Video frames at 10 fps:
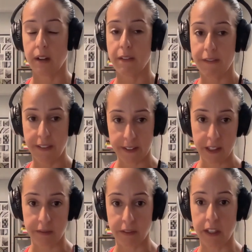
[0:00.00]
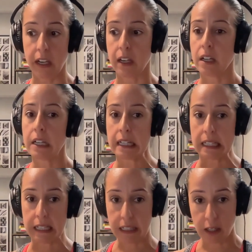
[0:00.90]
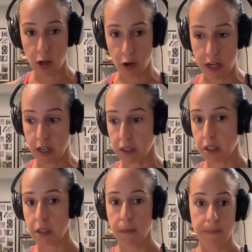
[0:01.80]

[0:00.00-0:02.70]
effectively decrease